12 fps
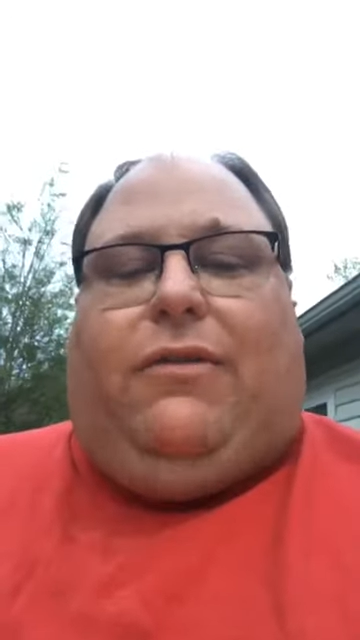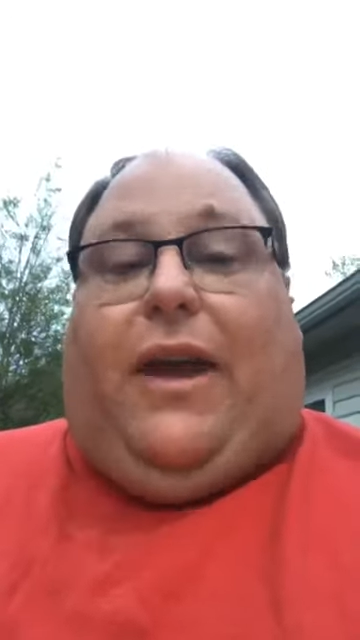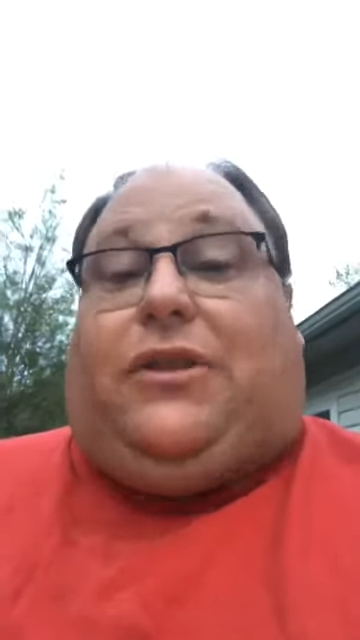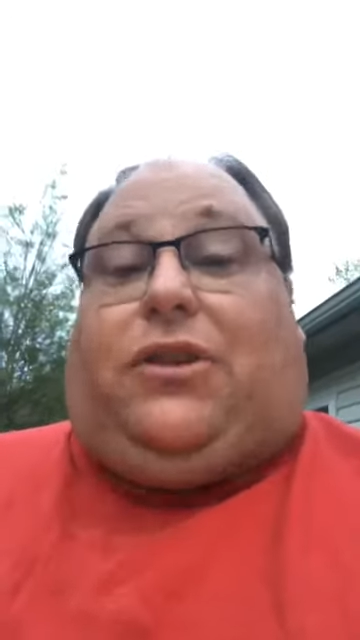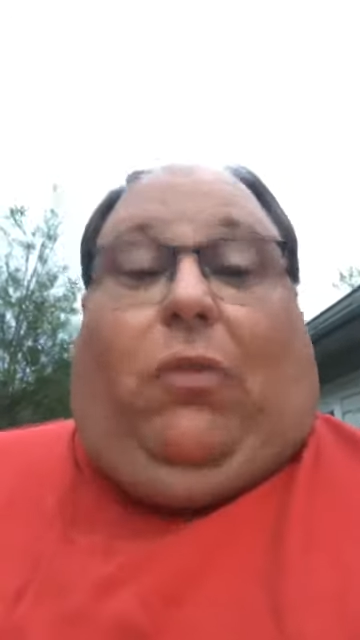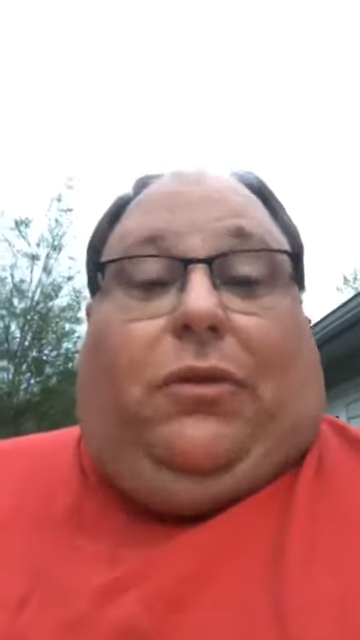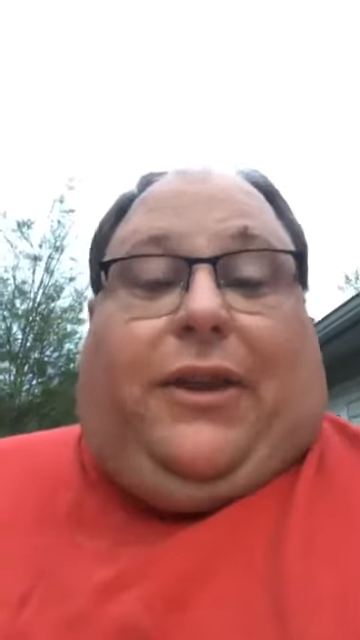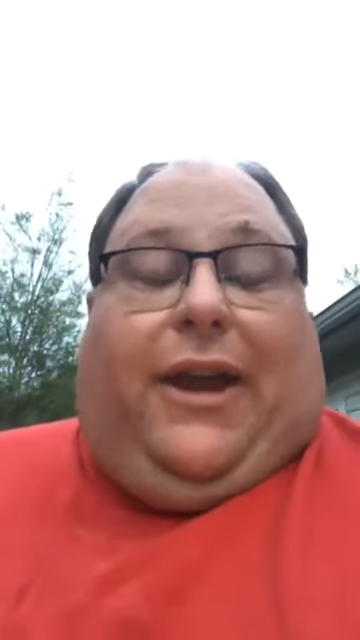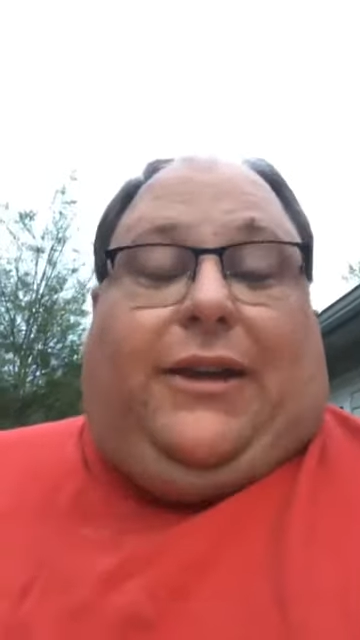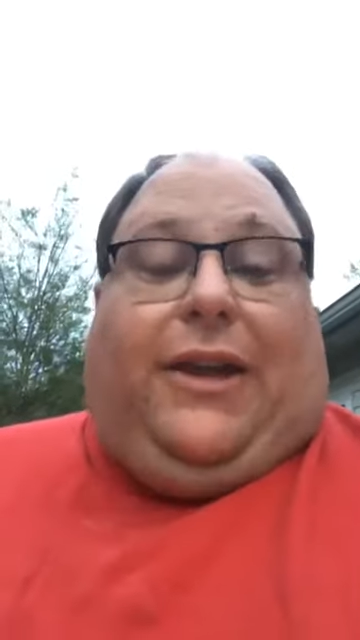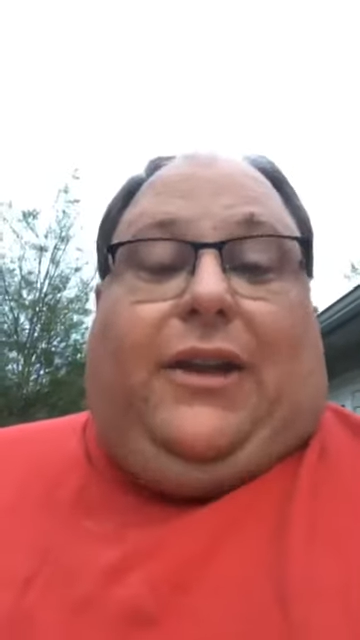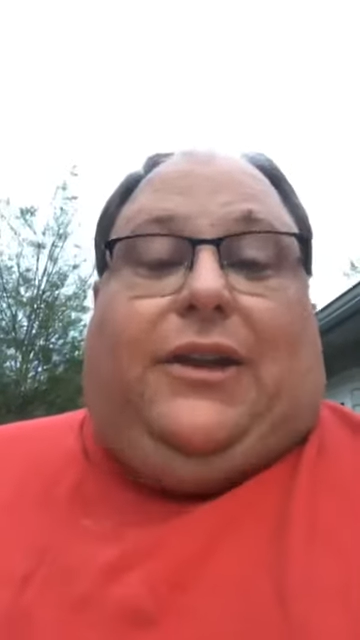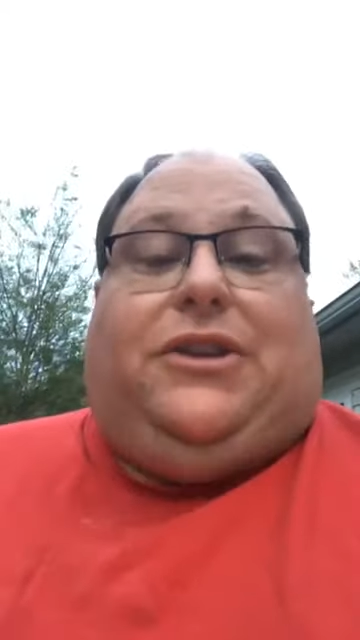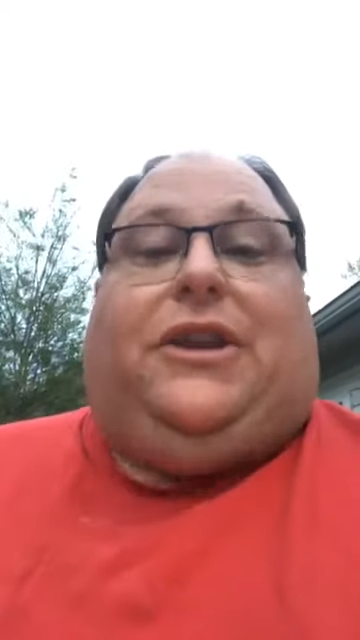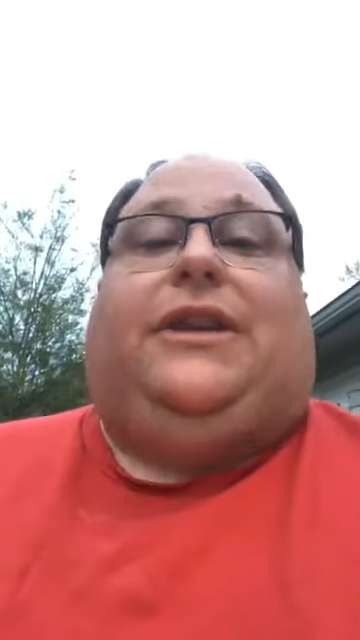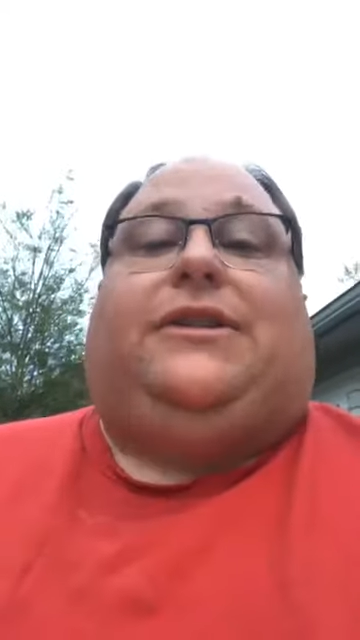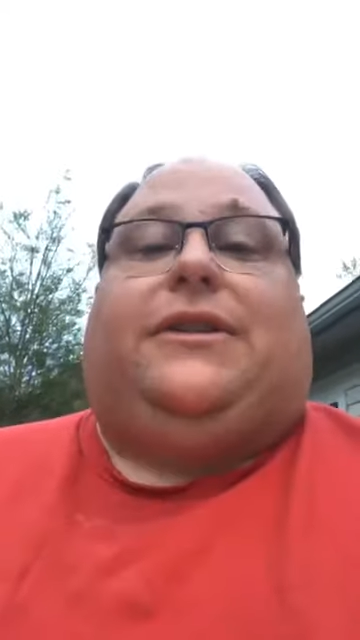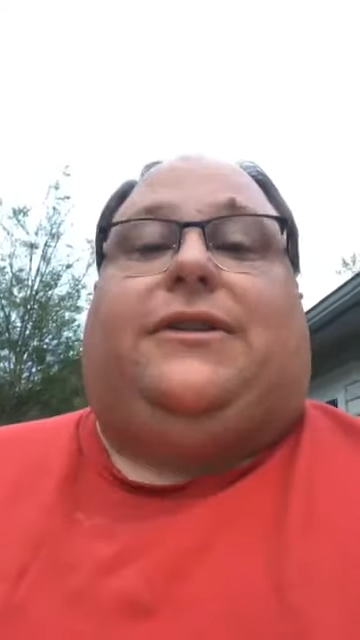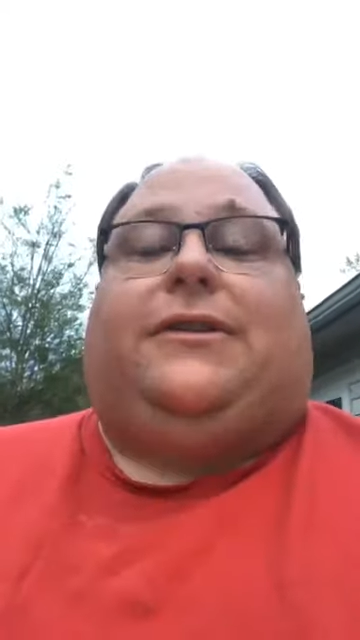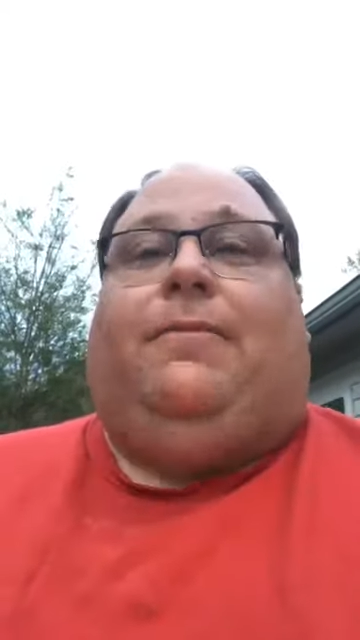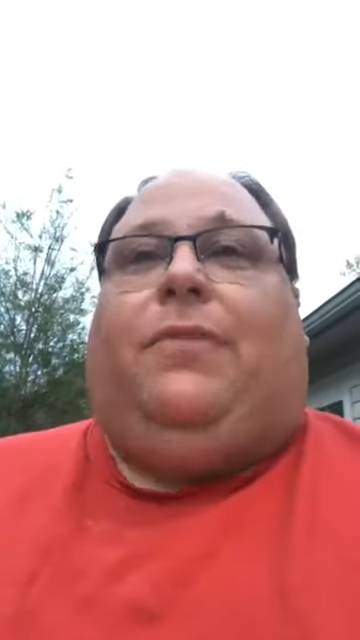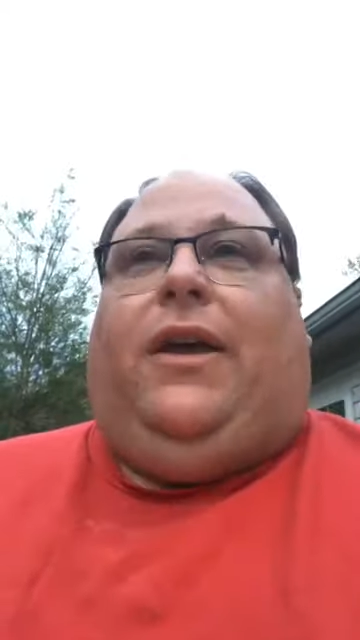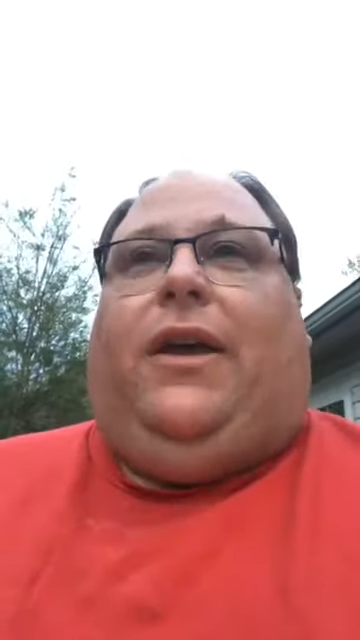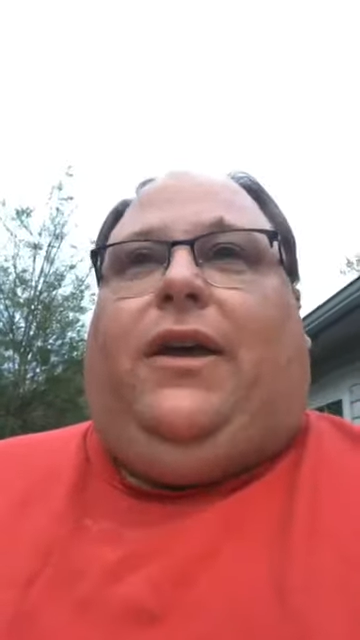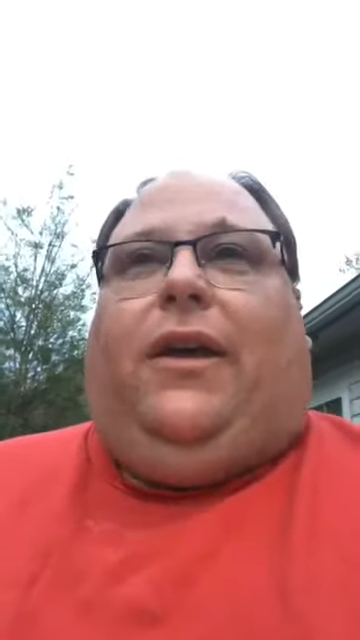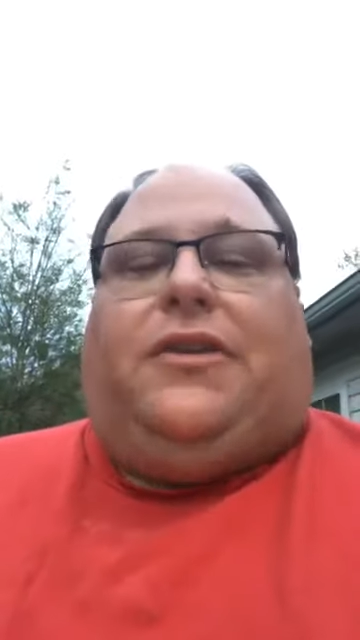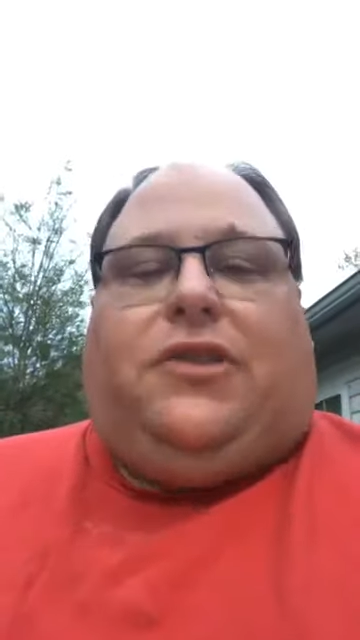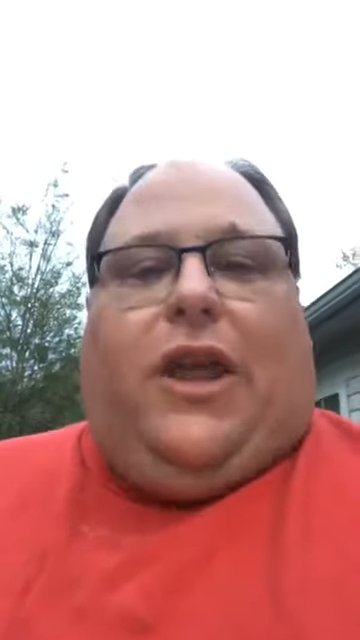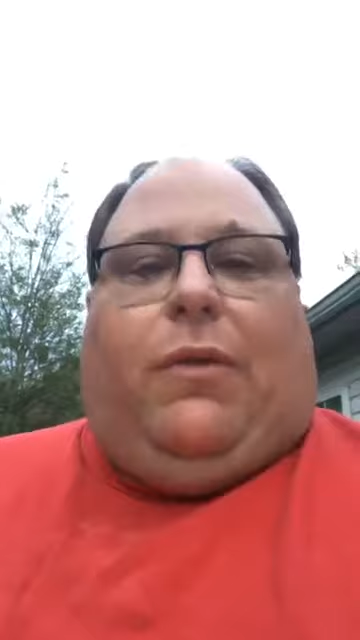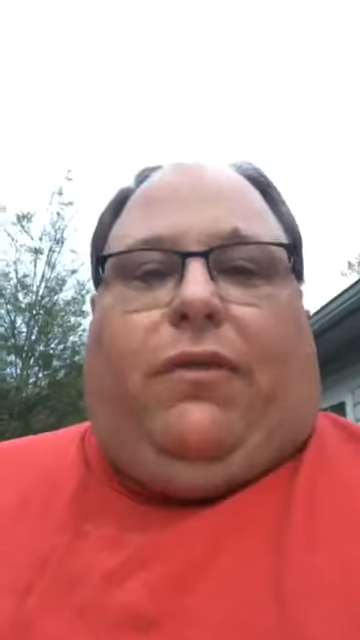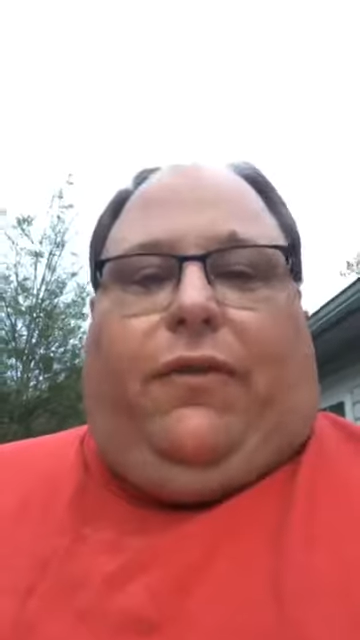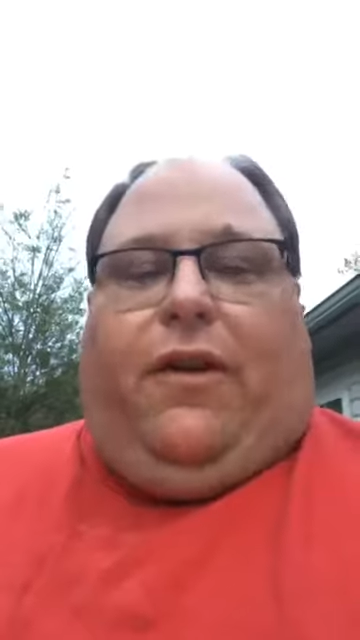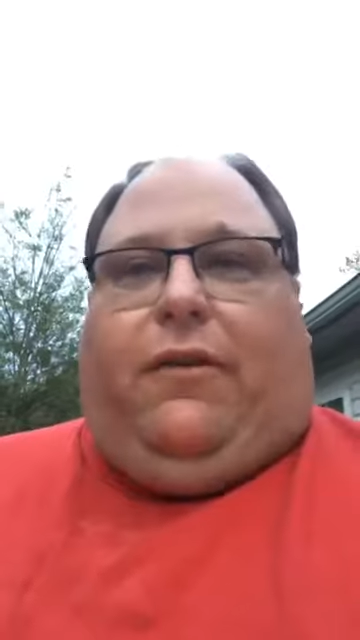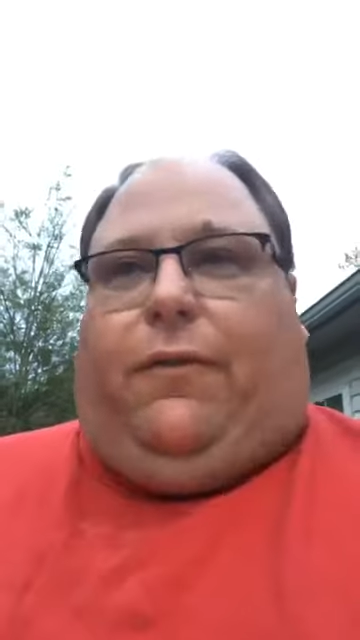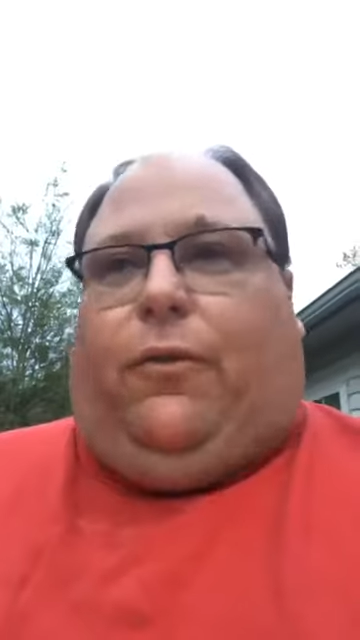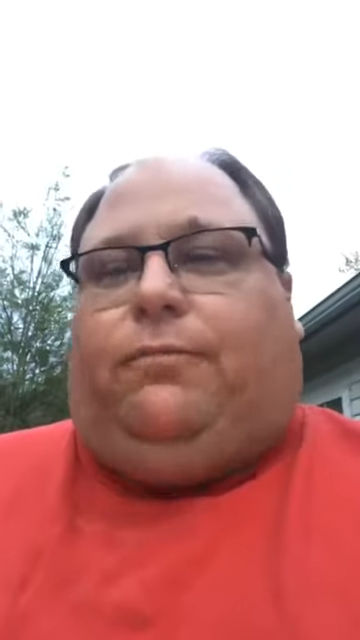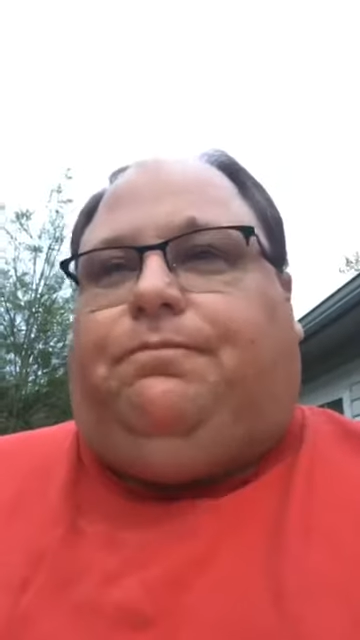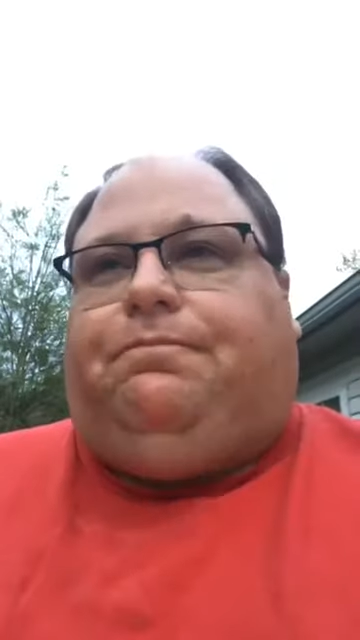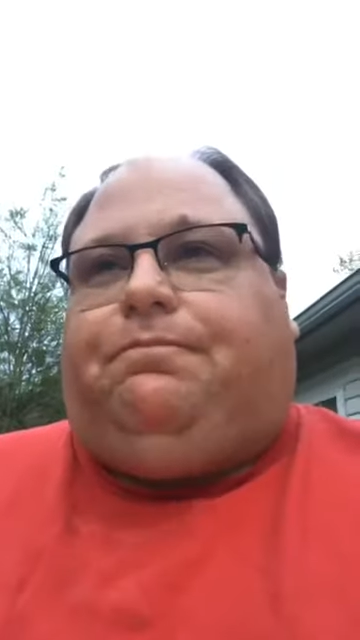They saw what they had done to Jesus, and so they were fearful.